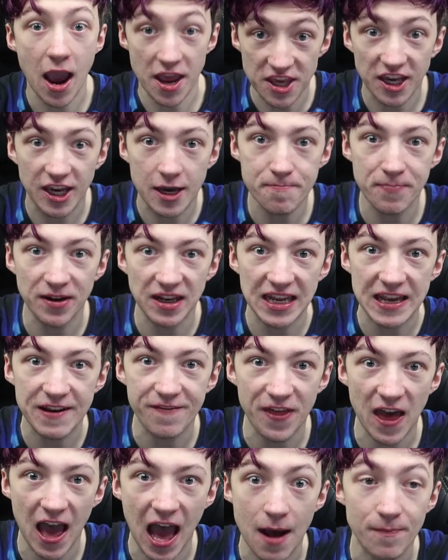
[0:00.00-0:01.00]
and you can
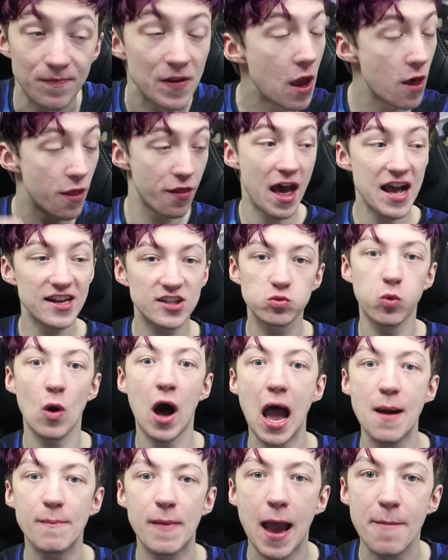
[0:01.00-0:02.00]
believe that. That's
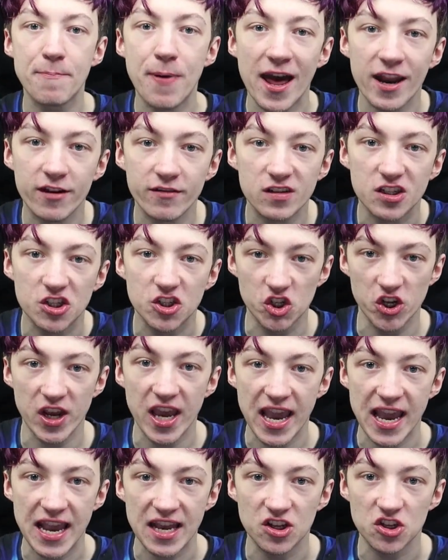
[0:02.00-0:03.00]
why my banner has
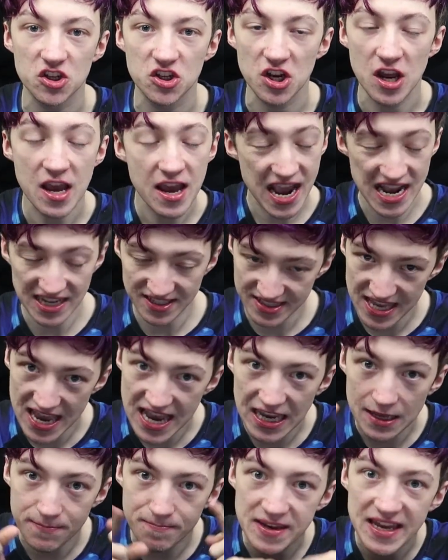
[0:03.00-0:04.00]
changed. It's
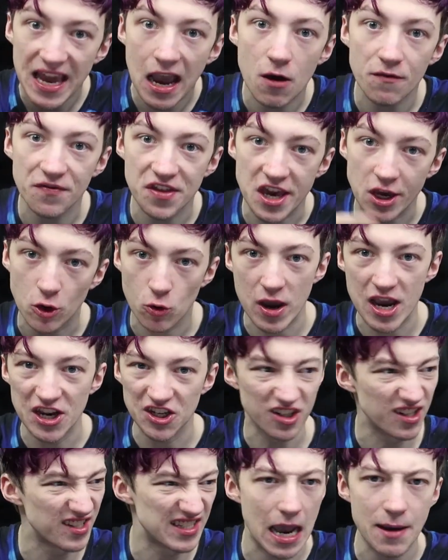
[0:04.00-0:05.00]
taken me out of the
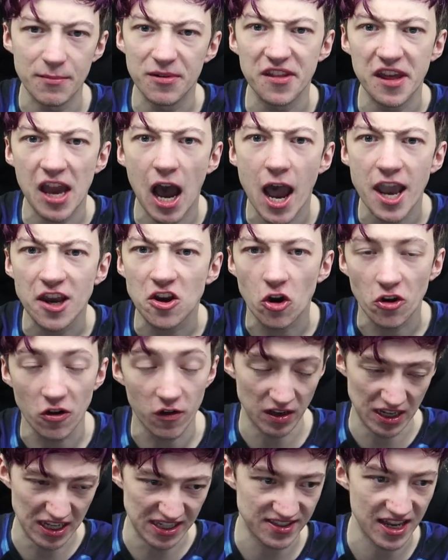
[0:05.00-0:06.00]
equation because I'm in the icon,
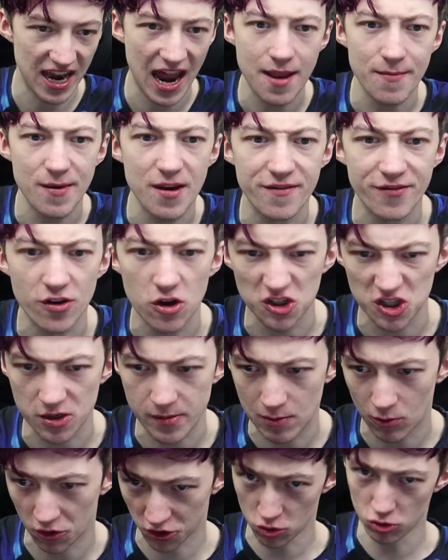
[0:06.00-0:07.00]
or at least an animated version of
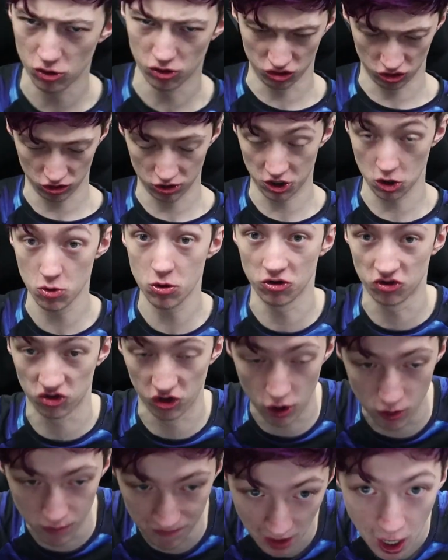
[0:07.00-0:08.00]
me, what Doodle, Doodle
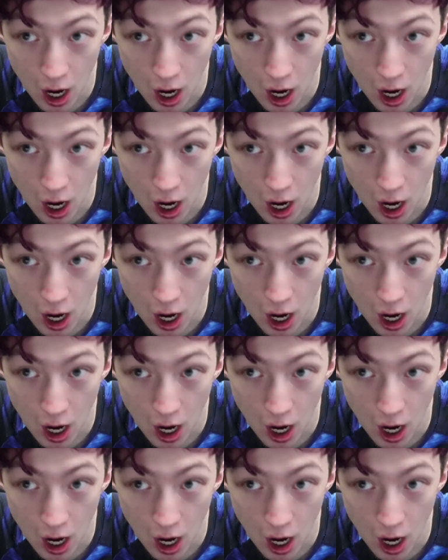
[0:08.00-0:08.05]
drew.